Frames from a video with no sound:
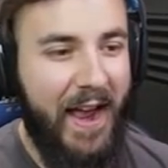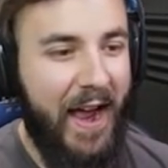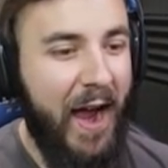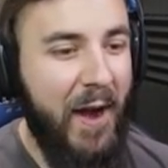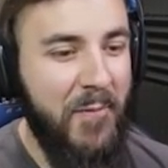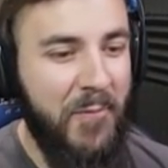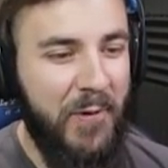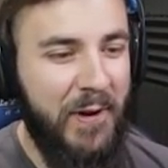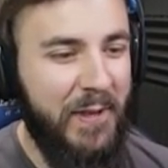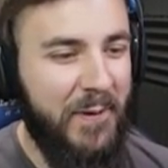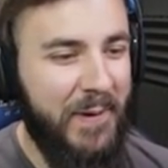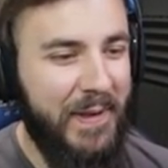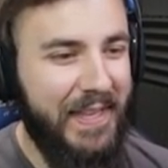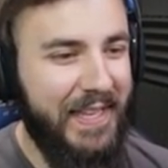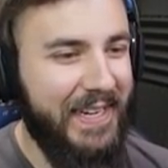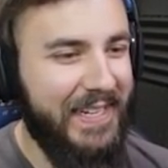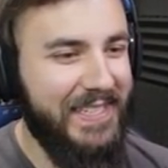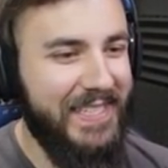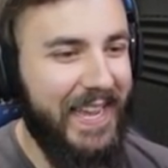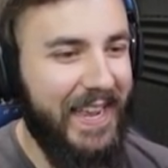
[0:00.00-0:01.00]
I'm really,
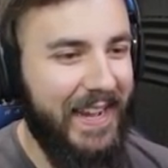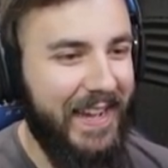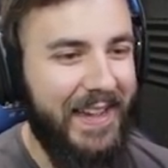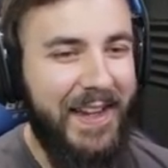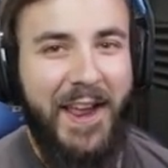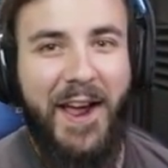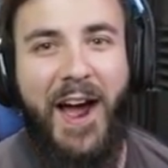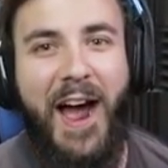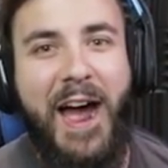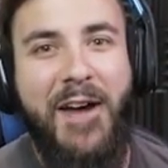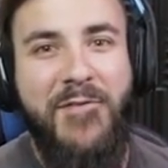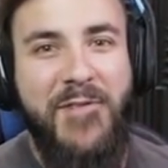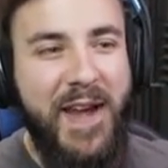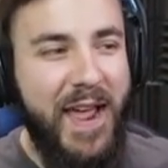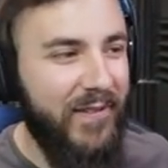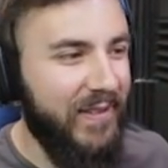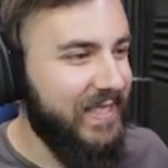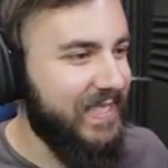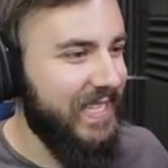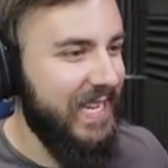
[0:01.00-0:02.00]
really excited. I've
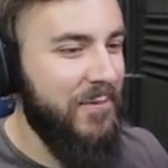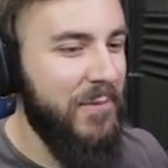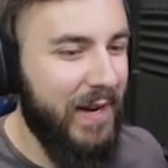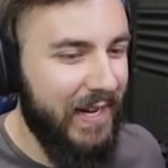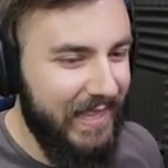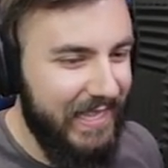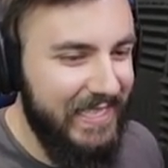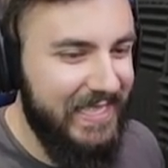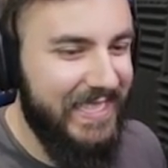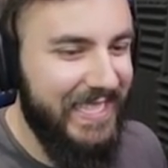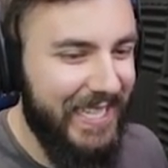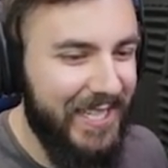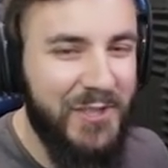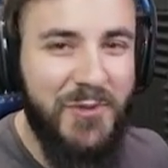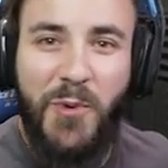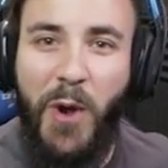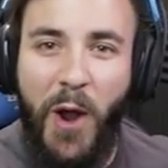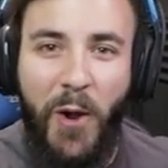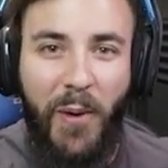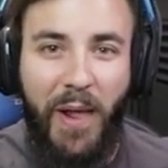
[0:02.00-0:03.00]
never seen one of these things
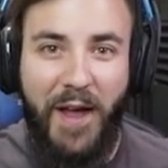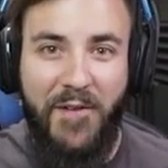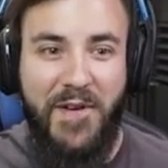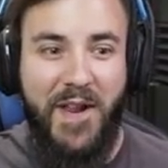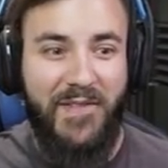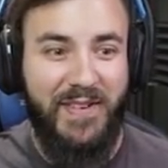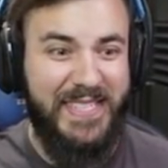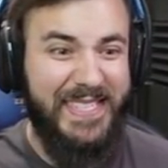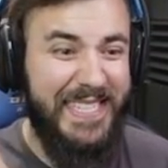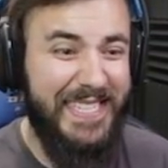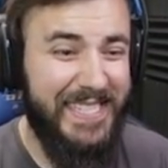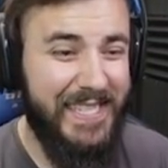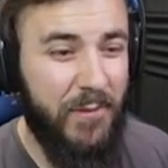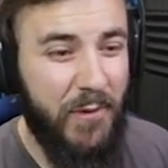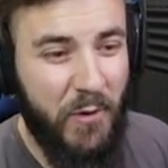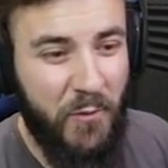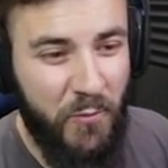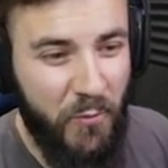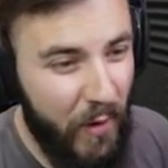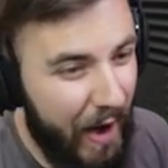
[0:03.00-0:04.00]
roll. I've never seen
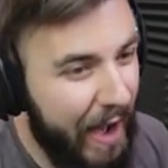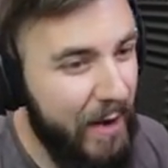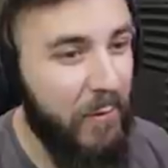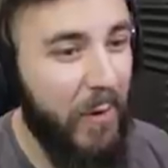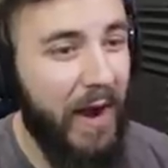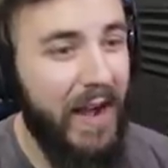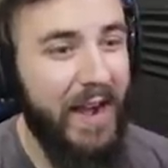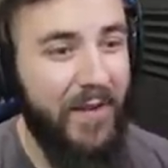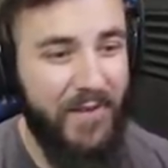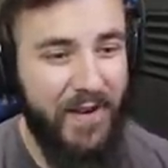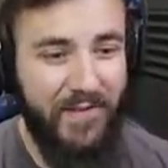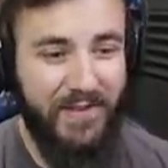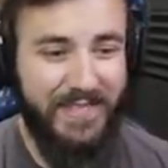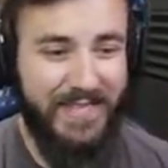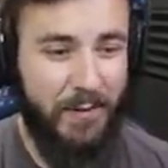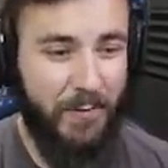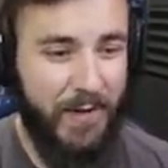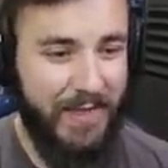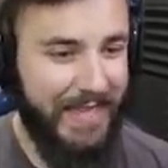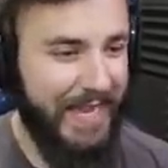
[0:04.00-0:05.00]
someone ride one. I've never
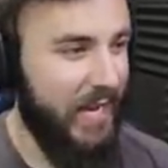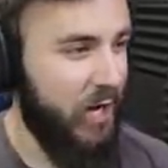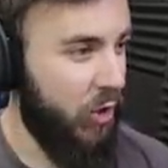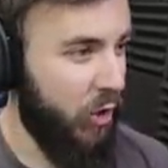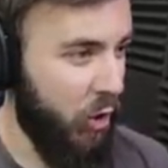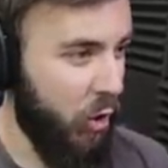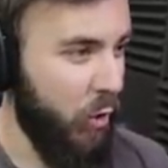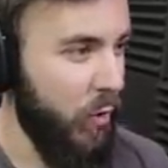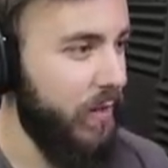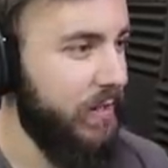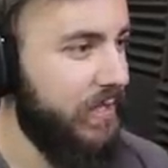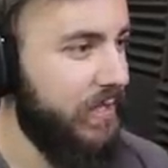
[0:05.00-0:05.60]
seen what they do.